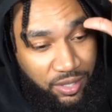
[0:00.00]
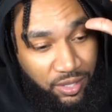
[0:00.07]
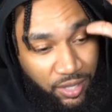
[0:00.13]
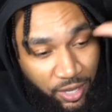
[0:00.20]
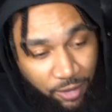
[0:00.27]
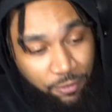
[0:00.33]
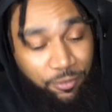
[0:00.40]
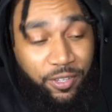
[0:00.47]

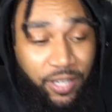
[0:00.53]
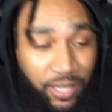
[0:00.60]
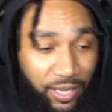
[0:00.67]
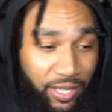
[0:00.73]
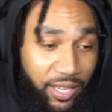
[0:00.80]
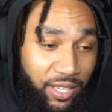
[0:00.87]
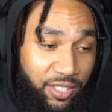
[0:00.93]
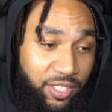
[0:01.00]
In vanilla
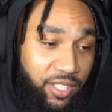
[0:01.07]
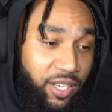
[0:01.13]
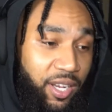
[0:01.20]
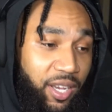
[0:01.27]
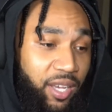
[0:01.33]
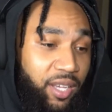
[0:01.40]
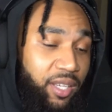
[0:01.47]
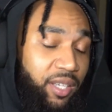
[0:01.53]

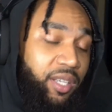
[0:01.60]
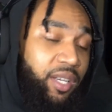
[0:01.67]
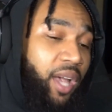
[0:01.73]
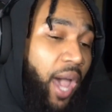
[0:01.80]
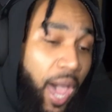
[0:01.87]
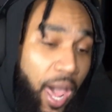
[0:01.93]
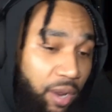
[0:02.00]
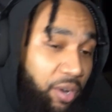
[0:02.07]
extract.
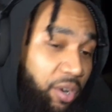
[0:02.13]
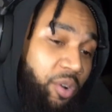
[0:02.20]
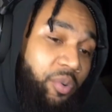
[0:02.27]
I don't know